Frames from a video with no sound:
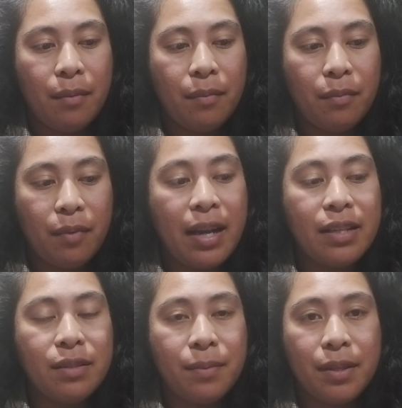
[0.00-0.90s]

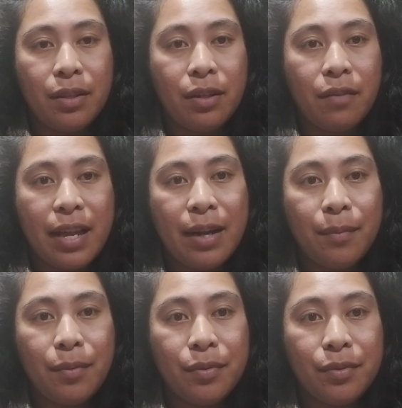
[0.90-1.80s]
raised with a lot of
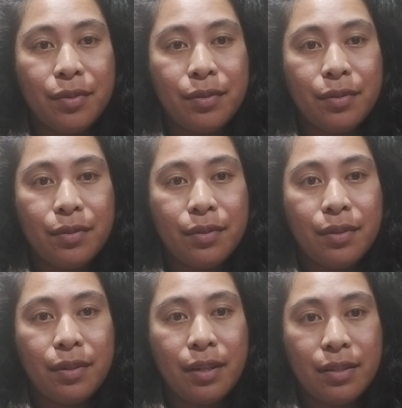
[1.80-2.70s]
animals.
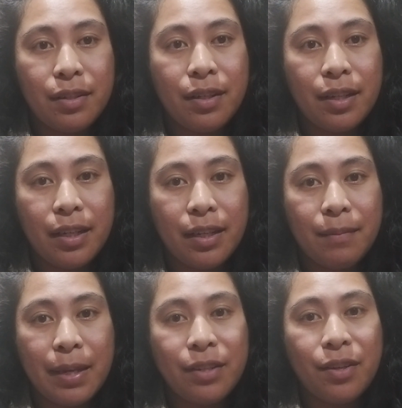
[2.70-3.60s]
And as you can hear,
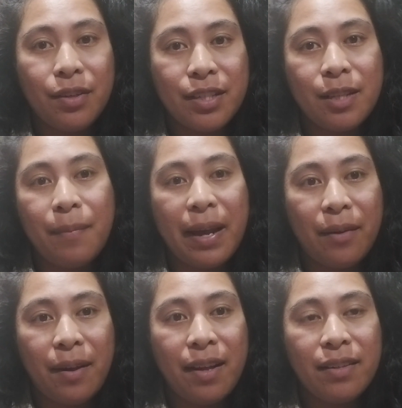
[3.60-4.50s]
my dog is in the
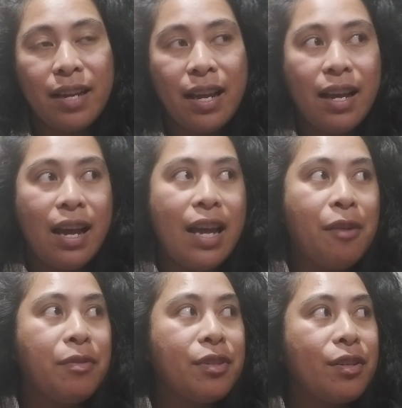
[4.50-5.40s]
background. And
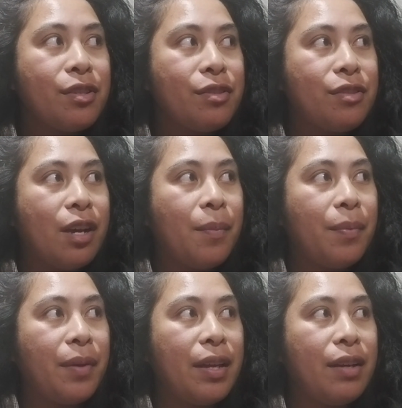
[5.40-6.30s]
I was going to
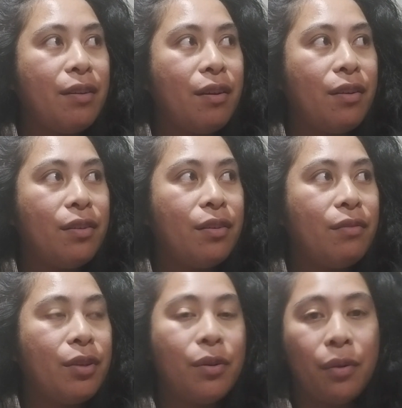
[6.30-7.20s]
stop and not
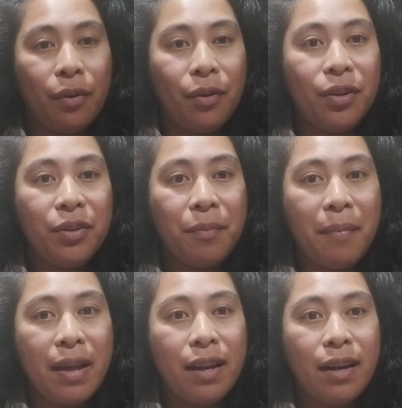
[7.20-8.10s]
record,
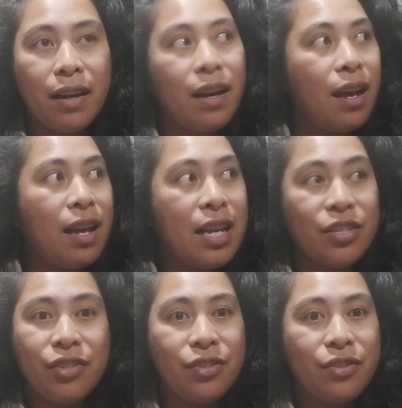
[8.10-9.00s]
but
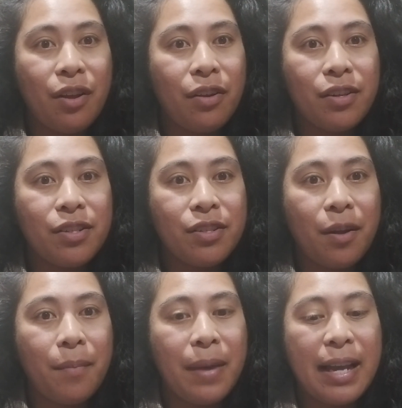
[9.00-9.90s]
he's just not going to
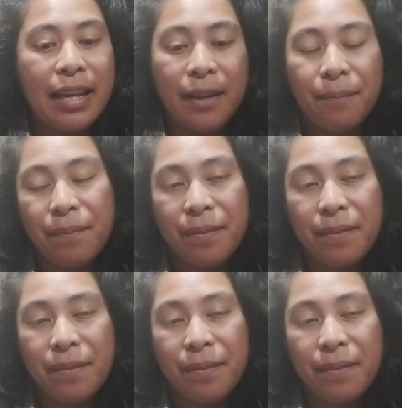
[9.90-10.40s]
stop barking